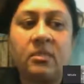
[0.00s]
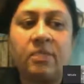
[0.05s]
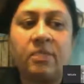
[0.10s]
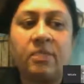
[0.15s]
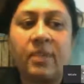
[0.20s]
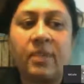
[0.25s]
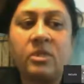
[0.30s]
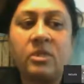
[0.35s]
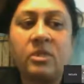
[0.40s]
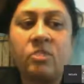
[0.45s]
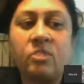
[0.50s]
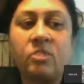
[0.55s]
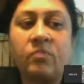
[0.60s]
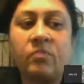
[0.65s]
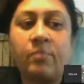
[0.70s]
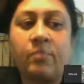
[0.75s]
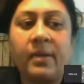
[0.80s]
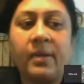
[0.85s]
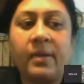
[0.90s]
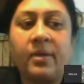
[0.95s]
demands of the
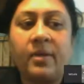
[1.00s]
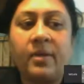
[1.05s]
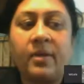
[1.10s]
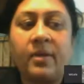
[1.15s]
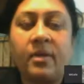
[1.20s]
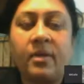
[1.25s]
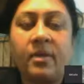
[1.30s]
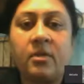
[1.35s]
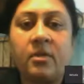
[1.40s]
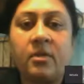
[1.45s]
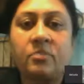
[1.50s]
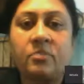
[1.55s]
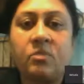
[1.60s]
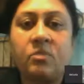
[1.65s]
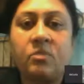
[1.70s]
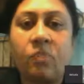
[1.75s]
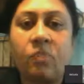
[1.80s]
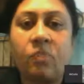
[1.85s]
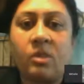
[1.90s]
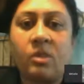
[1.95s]
builder in terms
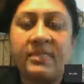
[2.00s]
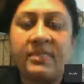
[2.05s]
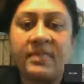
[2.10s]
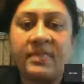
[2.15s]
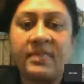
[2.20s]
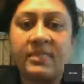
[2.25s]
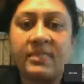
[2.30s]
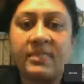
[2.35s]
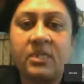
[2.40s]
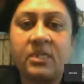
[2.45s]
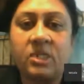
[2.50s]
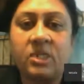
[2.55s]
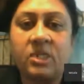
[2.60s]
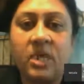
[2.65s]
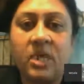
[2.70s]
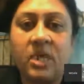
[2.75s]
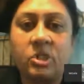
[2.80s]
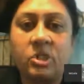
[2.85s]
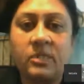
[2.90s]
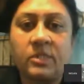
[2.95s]
of all these extra
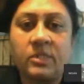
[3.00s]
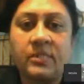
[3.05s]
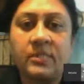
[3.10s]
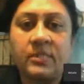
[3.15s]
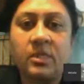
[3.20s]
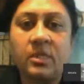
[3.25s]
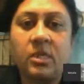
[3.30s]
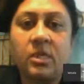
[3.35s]
charges.